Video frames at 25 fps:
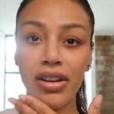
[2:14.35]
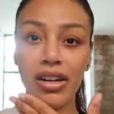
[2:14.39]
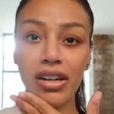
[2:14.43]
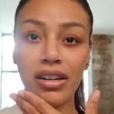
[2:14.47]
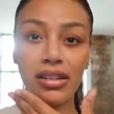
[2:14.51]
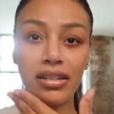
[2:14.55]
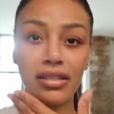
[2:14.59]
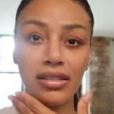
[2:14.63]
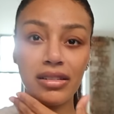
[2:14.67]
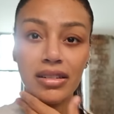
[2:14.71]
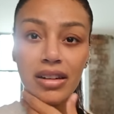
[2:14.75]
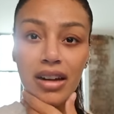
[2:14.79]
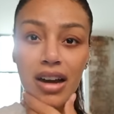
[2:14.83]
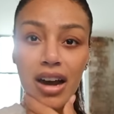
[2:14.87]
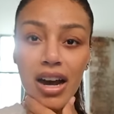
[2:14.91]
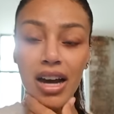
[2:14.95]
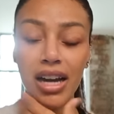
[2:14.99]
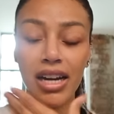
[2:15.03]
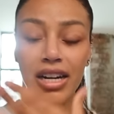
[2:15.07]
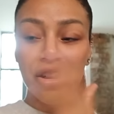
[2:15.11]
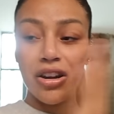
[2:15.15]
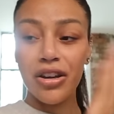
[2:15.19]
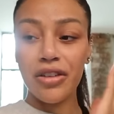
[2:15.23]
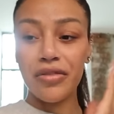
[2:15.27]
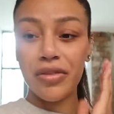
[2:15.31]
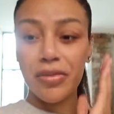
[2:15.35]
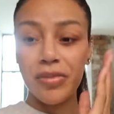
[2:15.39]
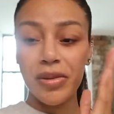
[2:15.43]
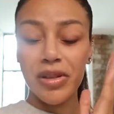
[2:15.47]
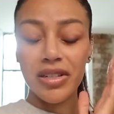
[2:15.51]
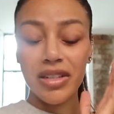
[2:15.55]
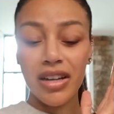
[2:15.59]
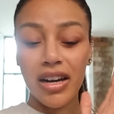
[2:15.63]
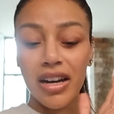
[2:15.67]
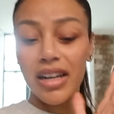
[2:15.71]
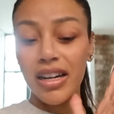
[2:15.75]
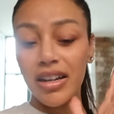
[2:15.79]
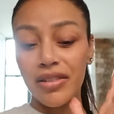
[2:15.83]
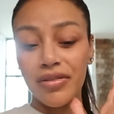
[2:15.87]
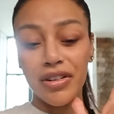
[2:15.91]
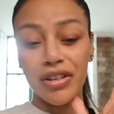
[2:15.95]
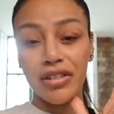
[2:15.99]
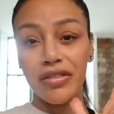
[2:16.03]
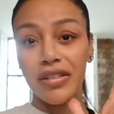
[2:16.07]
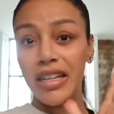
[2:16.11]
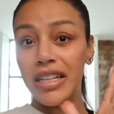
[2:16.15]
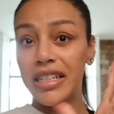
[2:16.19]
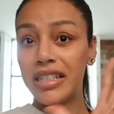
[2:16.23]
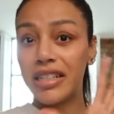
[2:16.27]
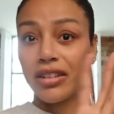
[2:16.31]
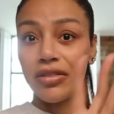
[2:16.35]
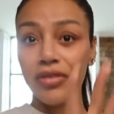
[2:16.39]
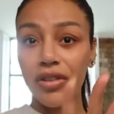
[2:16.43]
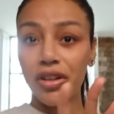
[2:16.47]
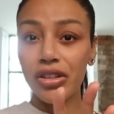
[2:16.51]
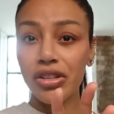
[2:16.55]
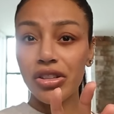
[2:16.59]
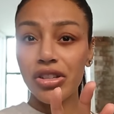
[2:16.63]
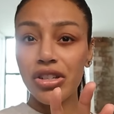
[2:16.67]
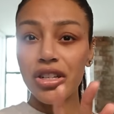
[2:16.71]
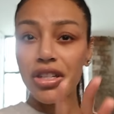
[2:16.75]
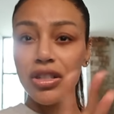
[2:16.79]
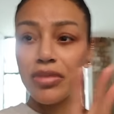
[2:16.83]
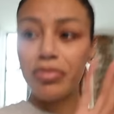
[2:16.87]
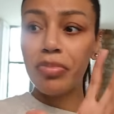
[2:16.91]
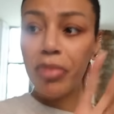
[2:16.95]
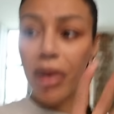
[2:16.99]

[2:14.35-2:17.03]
and I know from the side I feel really self-conscious,